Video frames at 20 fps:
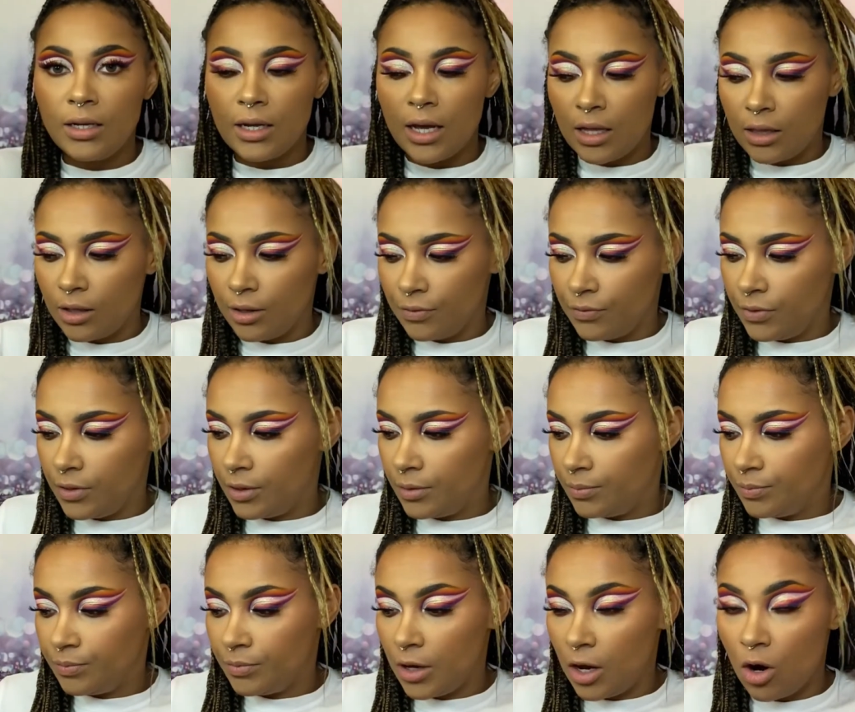I love
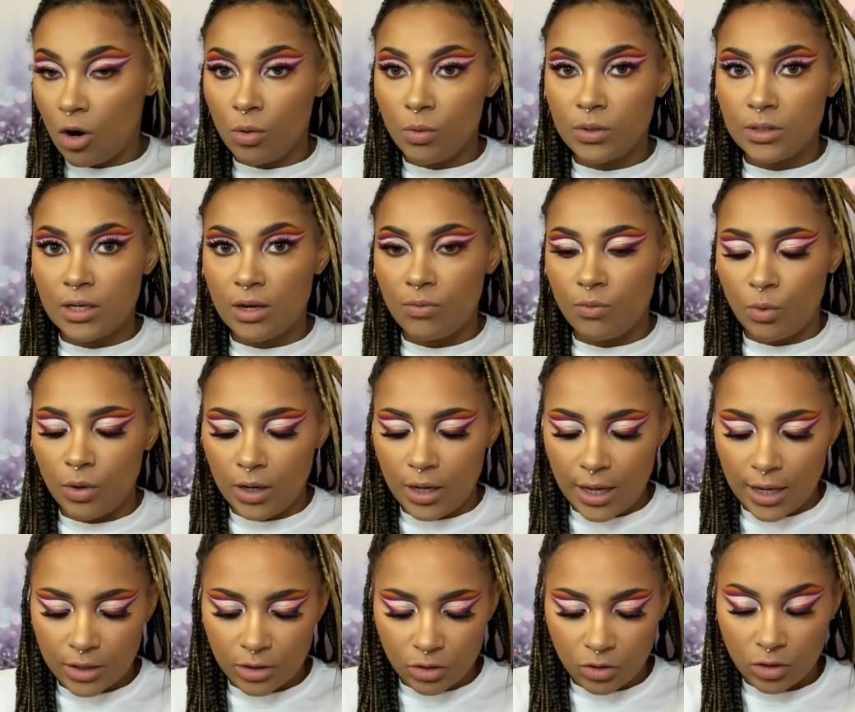them. I always have one
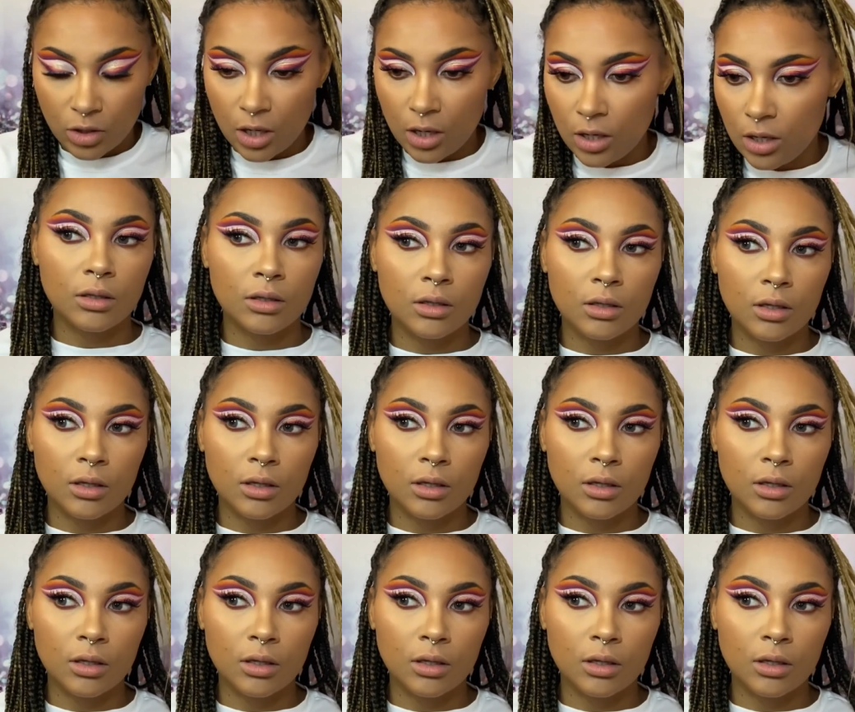extra.